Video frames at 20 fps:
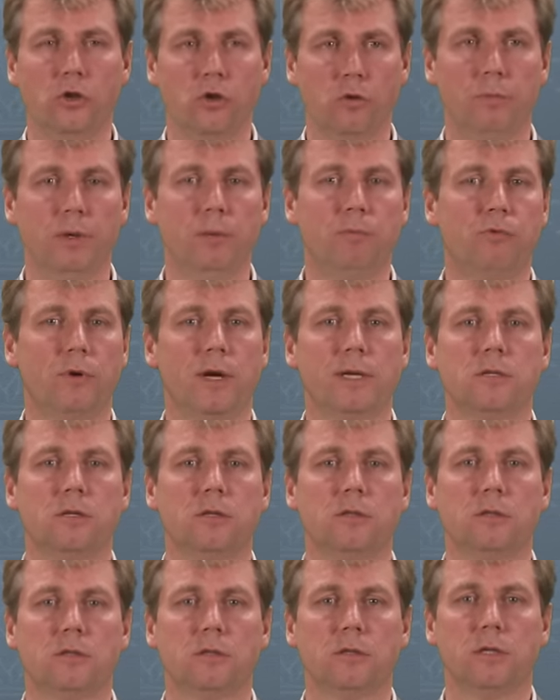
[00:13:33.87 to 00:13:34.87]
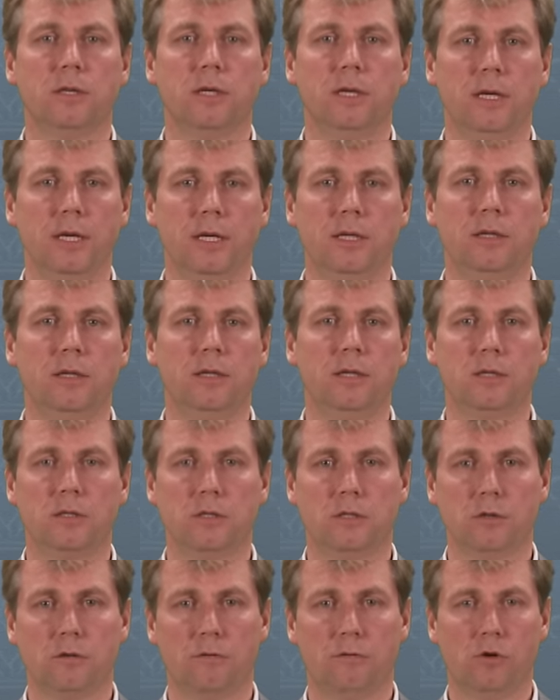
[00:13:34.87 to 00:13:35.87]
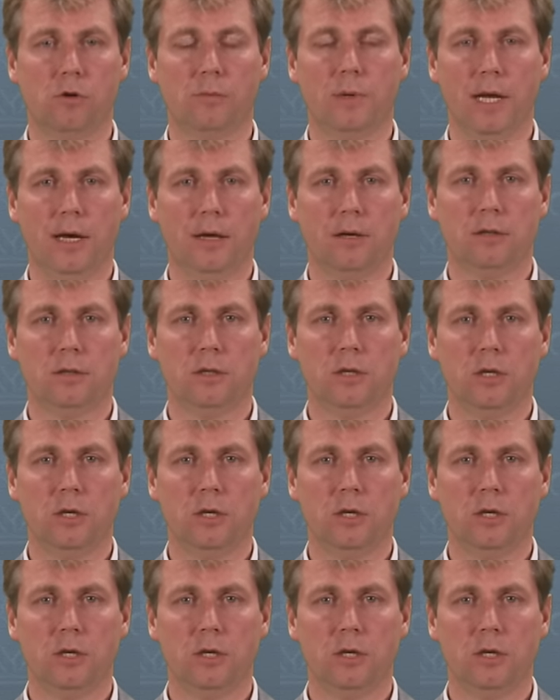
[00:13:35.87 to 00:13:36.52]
to be present in this formula.